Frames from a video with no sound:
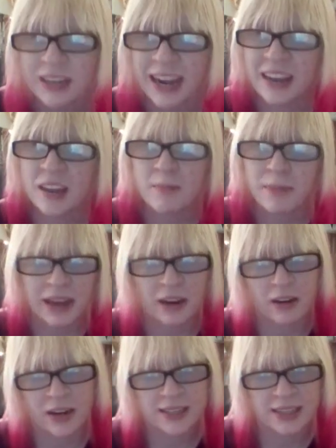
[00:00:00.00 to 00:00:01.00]
are kind of the
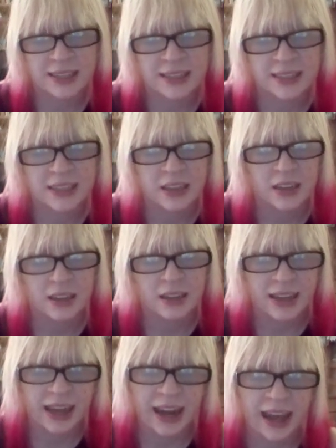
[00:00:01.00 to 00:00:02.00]
big reasons
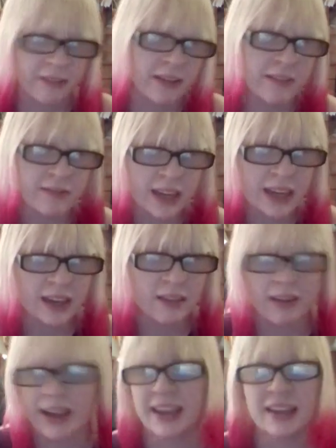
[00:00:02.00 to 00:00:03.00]
that I went
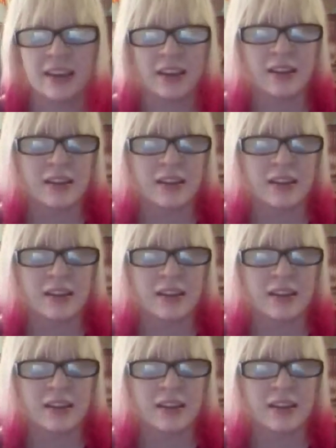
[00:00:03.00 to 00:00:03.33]
vegan, why